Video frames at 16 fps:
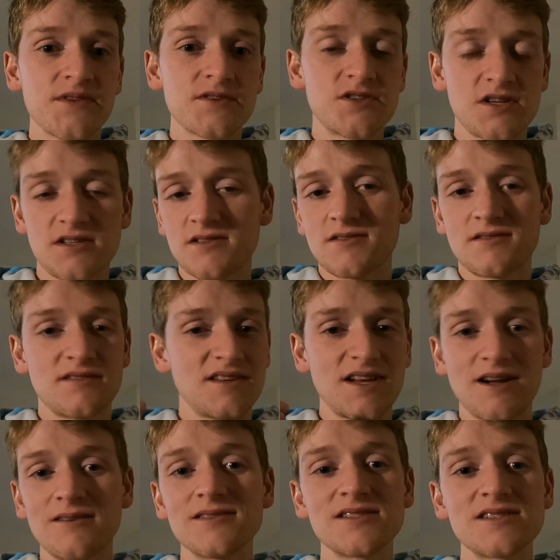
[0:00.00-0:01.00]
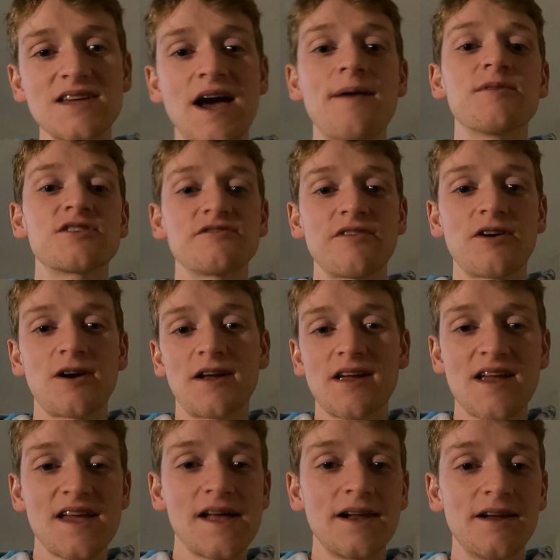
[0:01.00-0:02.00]
Just, you know, see how much vert I
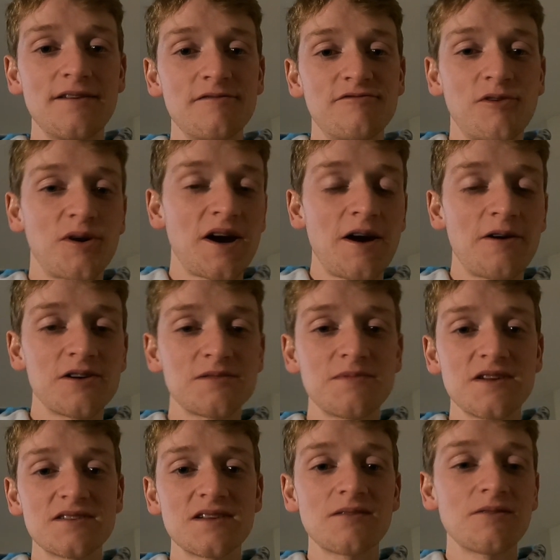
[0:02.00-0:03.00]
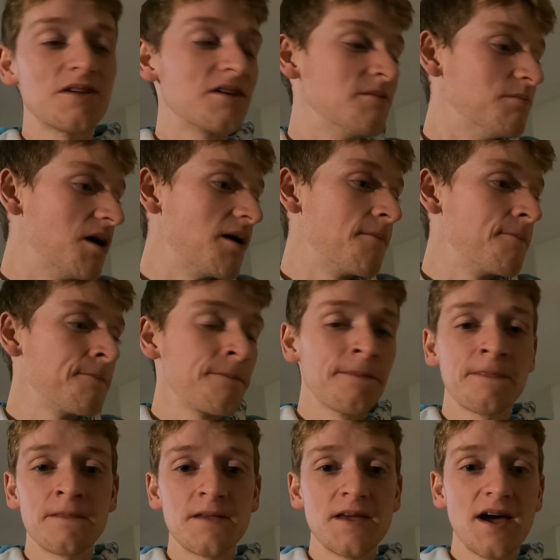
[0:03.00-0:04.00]
can get in 4 hours, basically. But
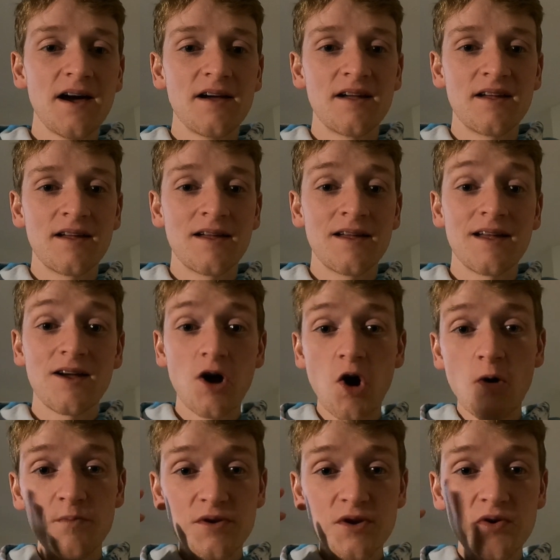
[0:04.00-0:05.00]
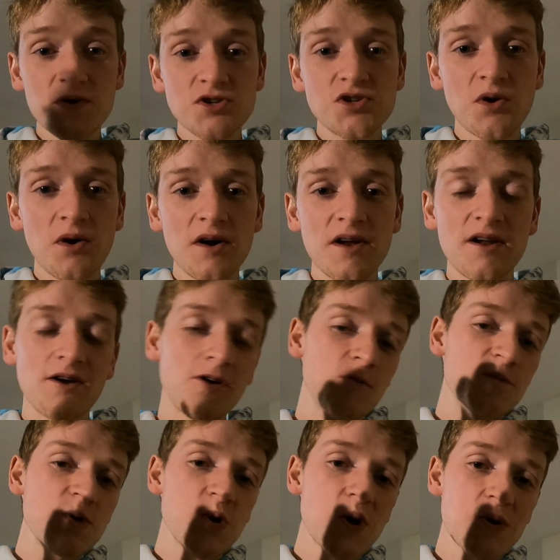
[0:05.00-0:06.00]
yeah. Hope you enjoyed.
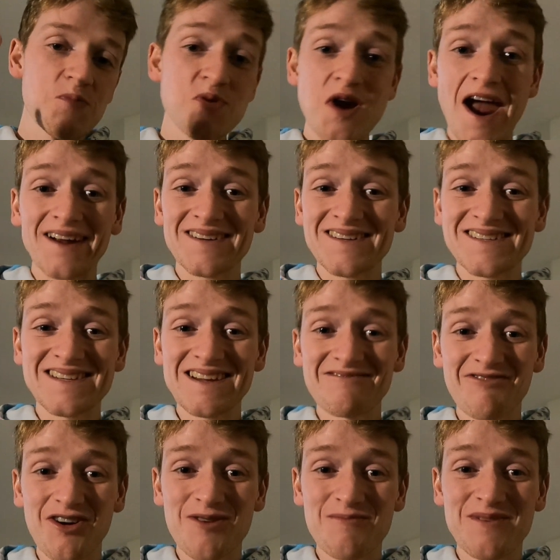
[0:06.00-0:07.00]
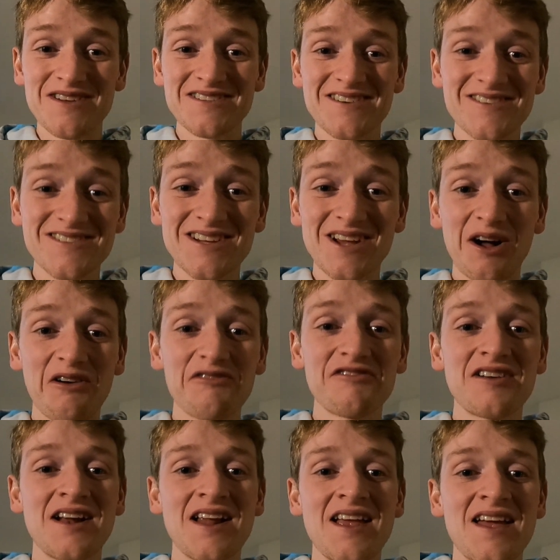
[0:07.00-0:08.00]
Hope you are practicing vertness
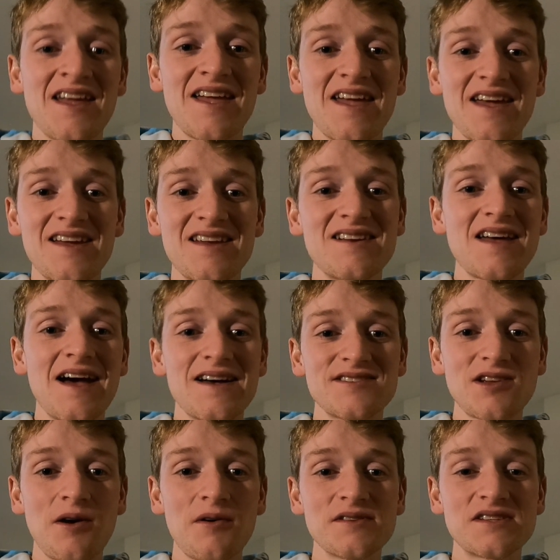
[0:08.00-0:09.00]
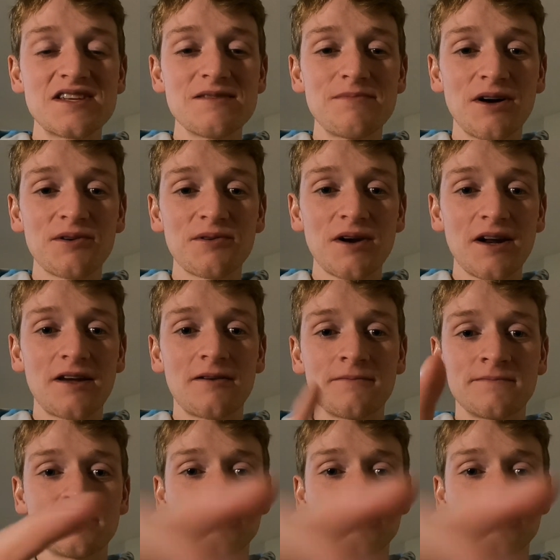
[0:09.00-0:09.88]
yourself. And as always, keep on running.